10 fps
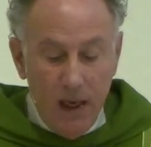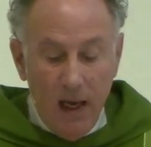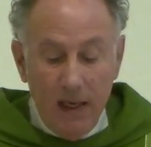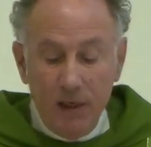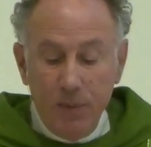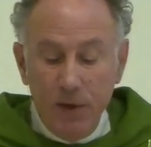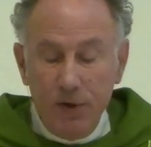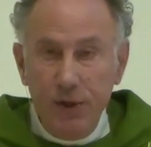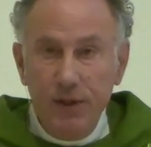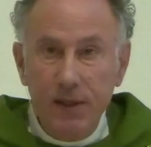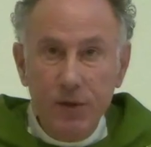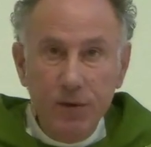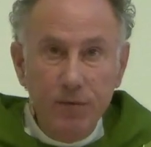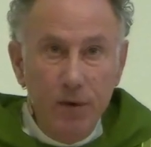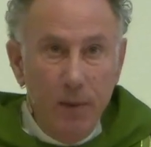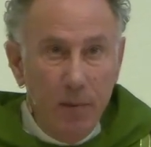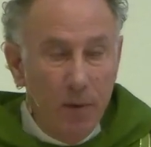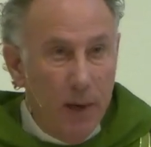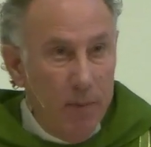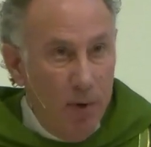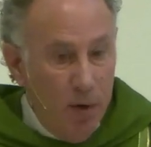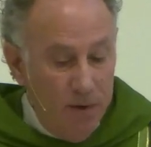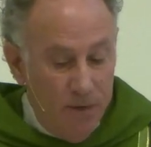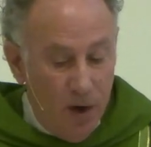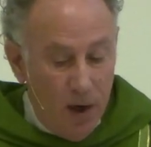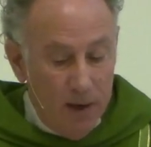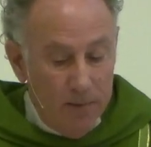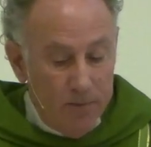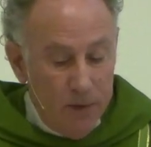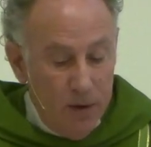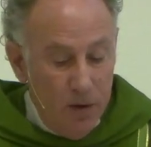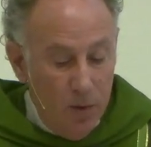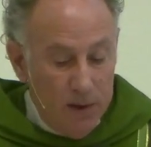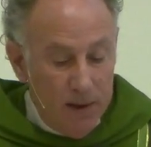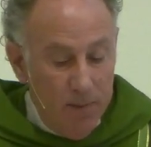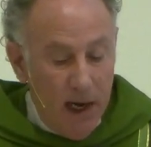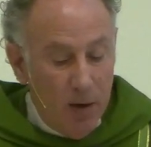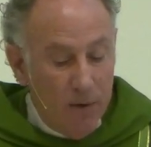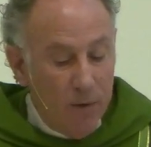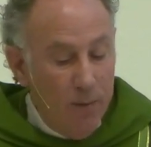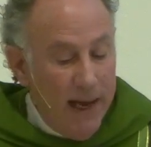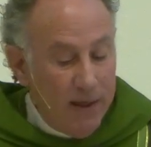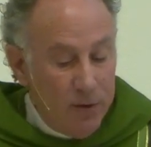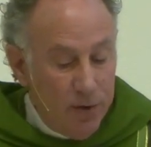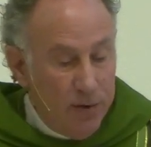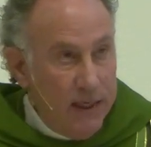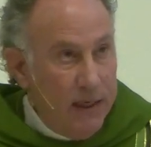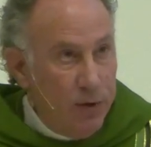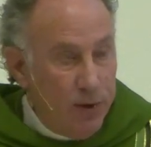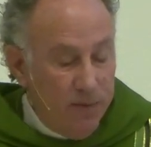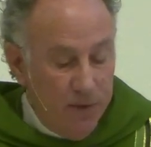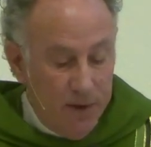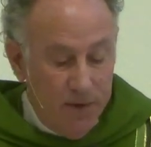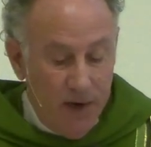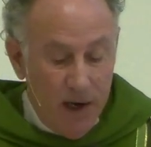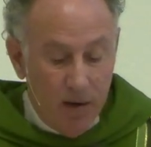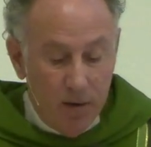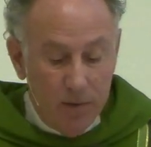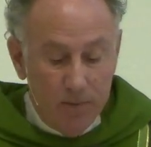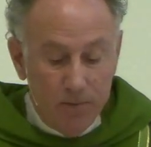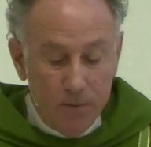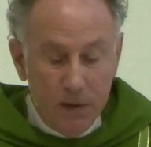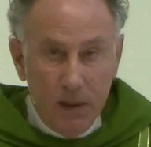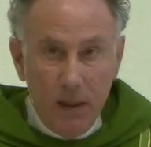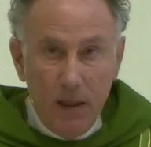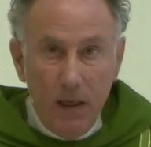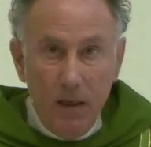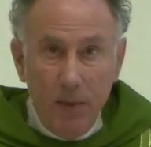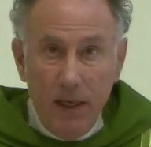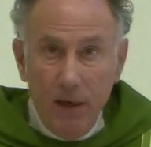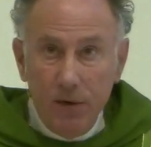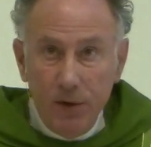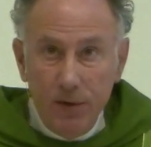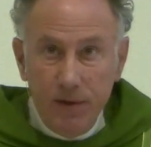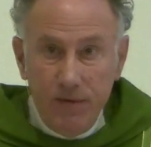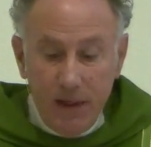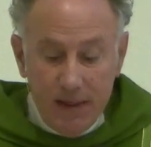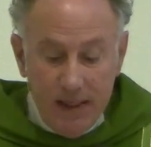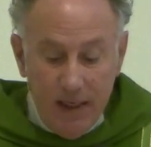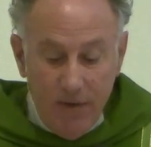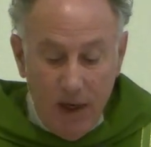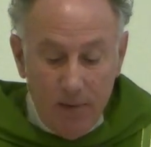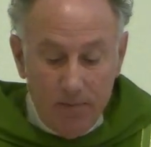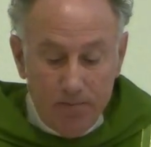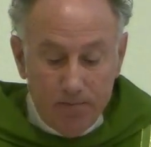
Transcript: And he's purchased, as remember, by Potiphar, who was a powerful manager in Egypt for the Pharaoh. But here Joseph doesn't give up.